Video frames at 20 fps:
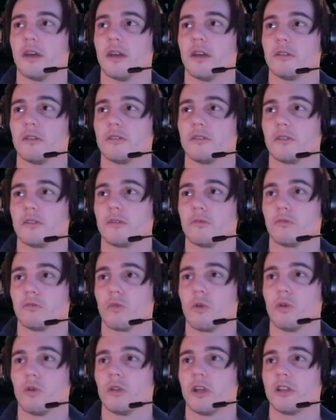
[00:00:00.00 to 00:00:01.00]
Just
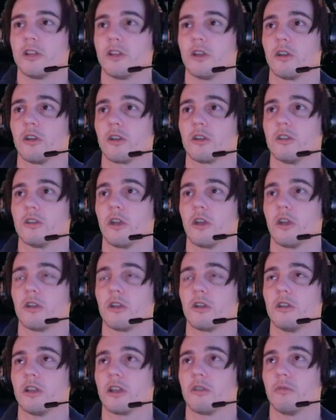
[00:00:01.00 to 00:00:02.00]
roll on your
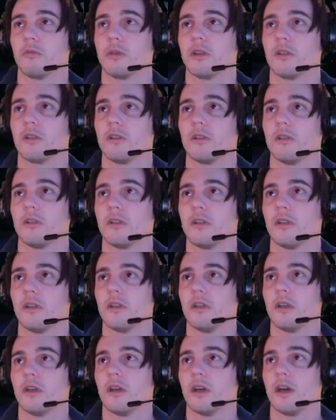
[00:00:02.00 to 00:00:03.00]
click wheel.
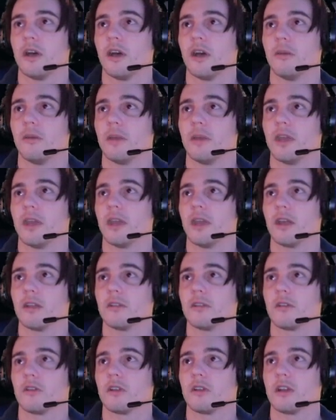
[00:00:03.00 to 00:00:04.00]

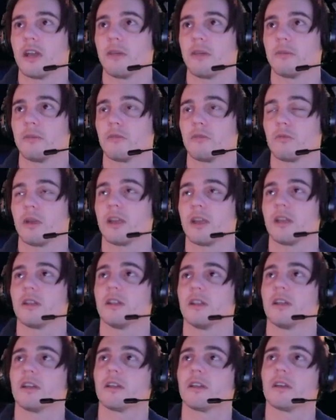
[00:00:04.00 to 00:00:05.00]
And turn it on with the right
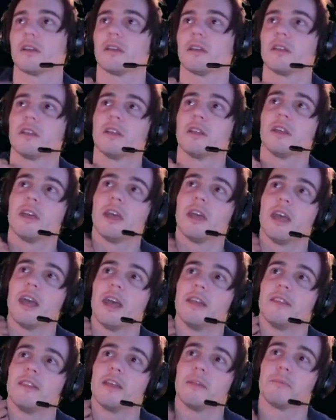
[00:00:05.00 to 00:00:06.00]
click,
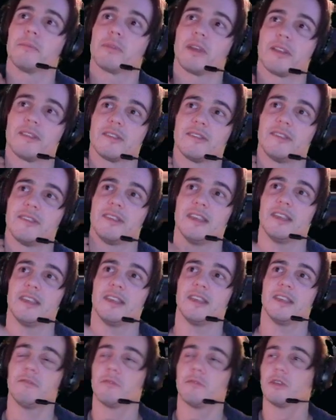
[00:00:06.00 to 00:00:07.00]
and then press
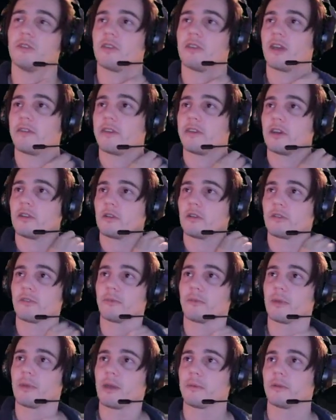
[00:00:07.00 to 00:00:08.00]
T when you have out your
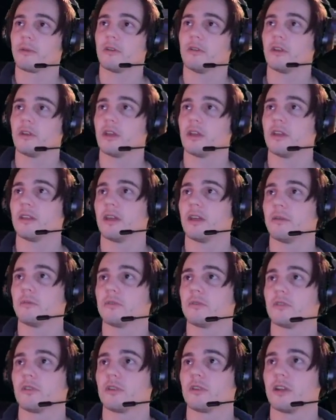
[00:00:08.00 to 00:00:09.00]
thermometer, and that
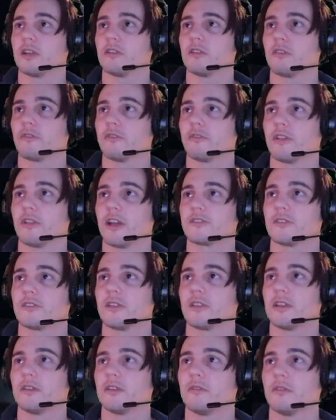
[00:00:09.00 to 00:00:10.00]
will turn on your
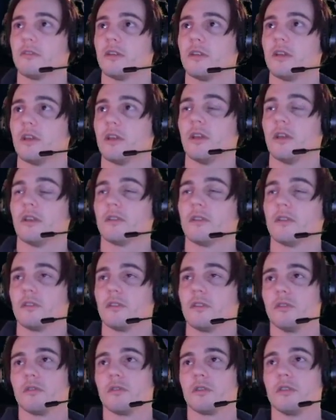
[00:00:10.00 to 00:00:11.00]
flashlight. So
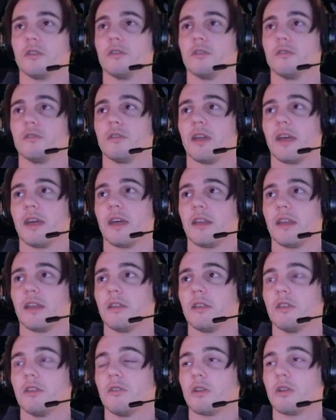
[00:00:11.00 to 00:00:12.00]
you can do that.
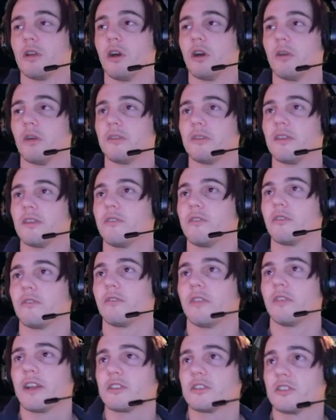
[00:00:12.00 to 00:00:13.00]
You can always have your
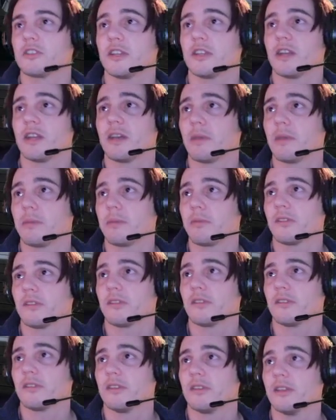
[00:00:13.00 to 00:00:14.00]
flashlight on by
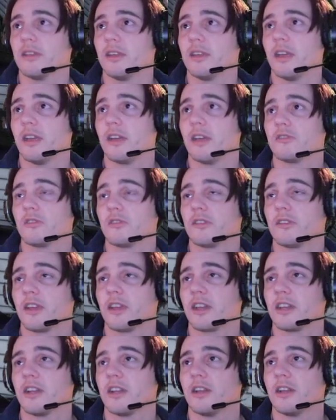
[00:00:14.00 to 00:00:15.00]
pressing T as your
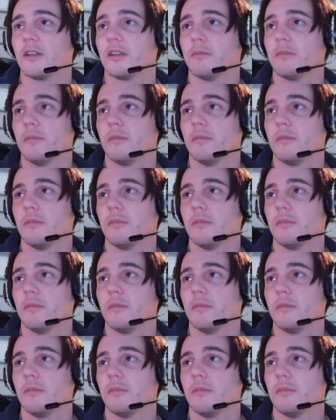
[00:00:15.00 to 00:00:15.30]
second item.